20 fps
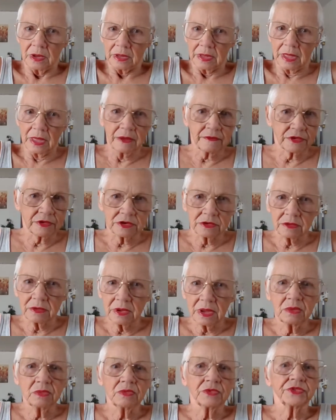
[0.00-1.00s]
Kevin.
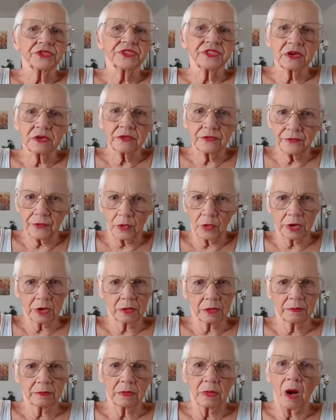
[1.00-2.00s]
He was there for
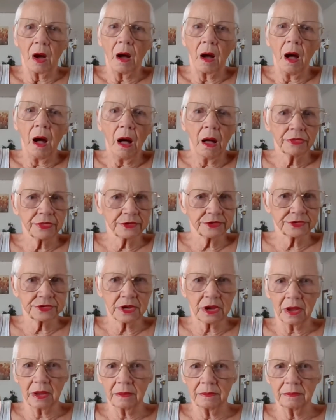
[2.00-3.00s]
him all the
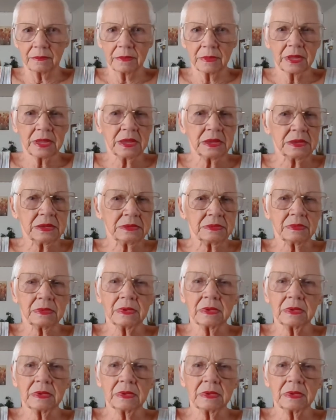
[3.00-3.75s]
time.